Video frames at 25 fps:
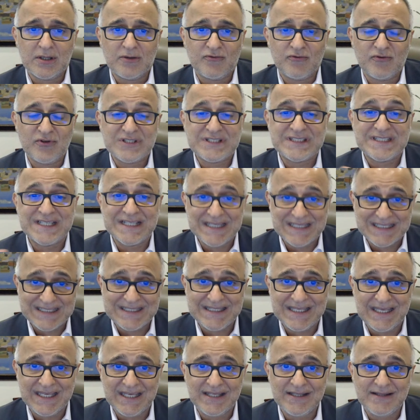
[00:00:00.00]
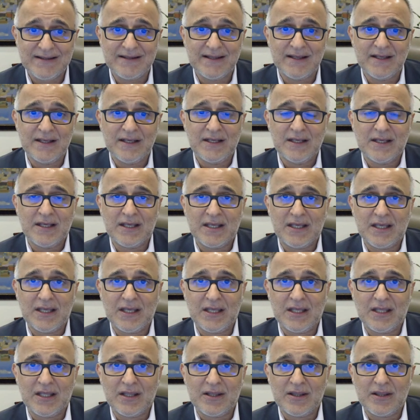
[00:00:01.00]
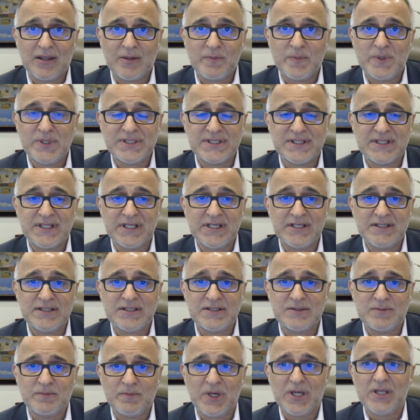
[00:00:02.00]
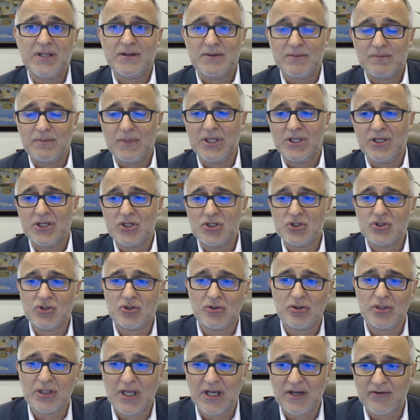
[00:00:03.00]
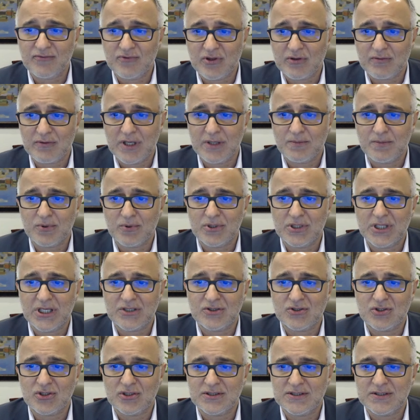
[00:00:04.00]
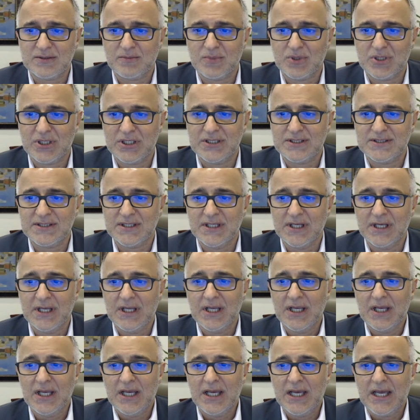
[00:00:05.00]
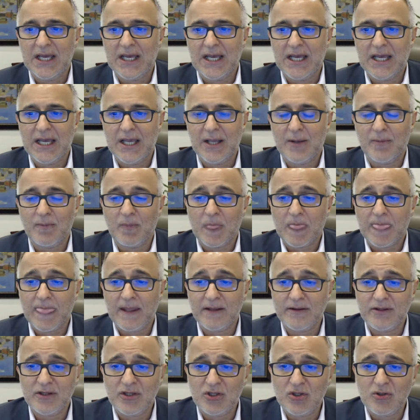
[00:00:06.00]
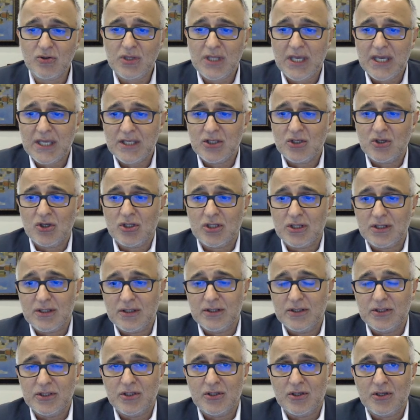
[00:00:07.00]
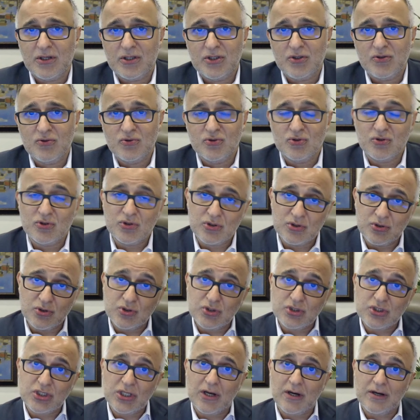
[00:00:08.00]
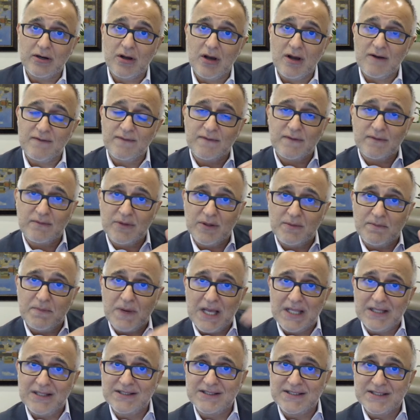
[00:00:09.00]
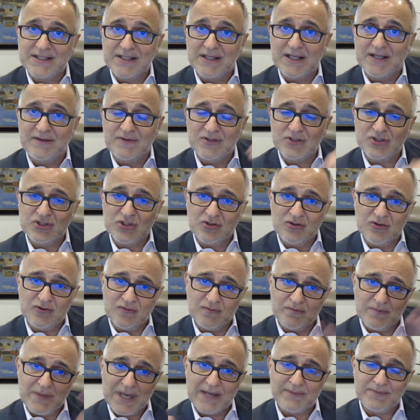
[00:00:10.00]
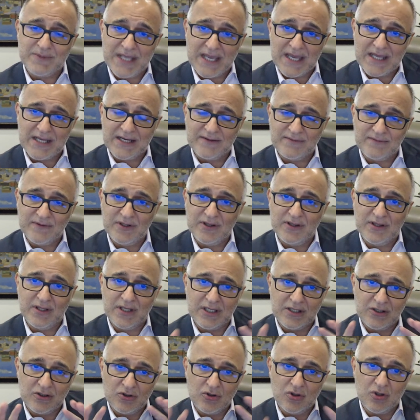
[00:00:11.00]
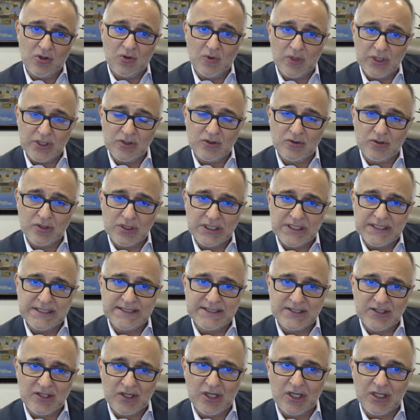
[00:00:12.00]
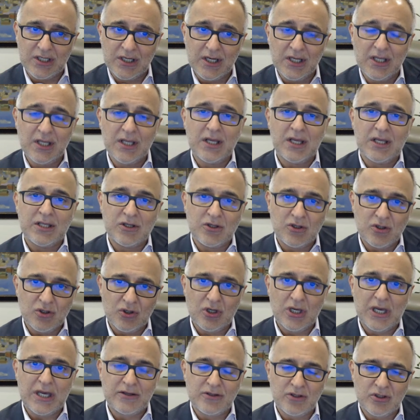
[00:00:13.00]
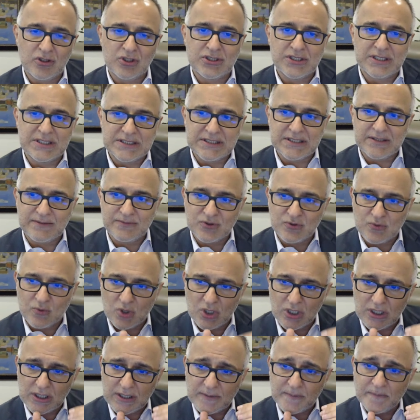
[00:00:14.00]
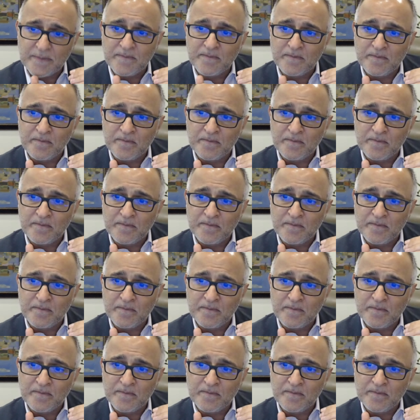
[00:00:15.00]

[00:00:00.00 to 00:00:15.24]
facilitate the business, but making sure you have the right protections in place. And to do that, you start off from the policy level. So you've mapped out everything, you know what your needs are, you know how your systems work.